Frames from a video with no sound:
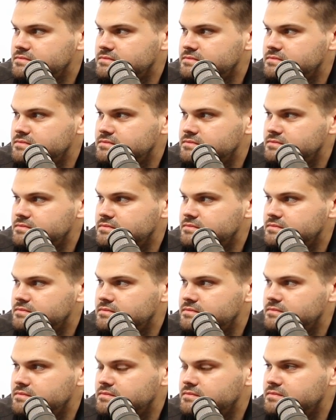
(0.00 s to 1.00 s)

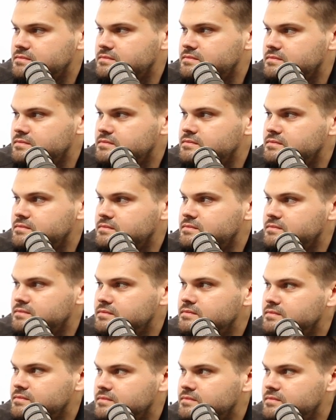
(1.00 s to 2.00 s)

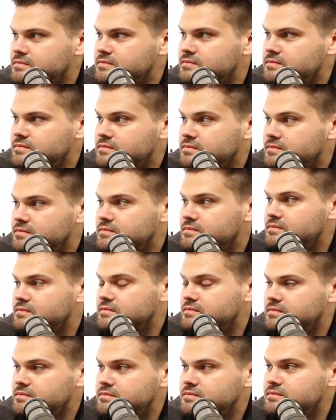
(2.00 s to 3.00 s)

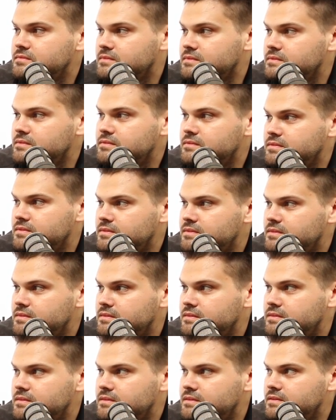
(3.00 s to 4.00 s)

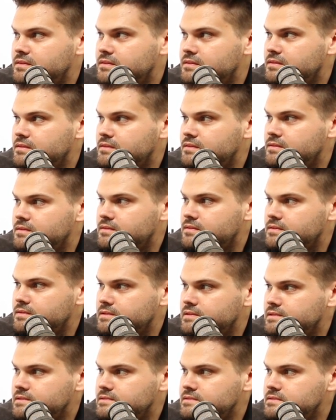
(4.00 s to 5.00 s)

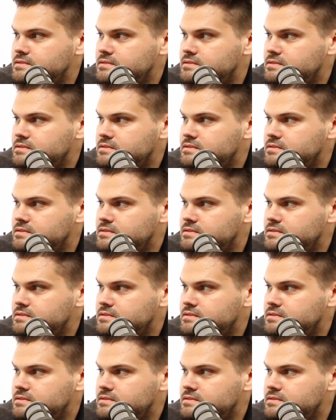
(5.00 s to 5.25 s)
This person isn't speaking.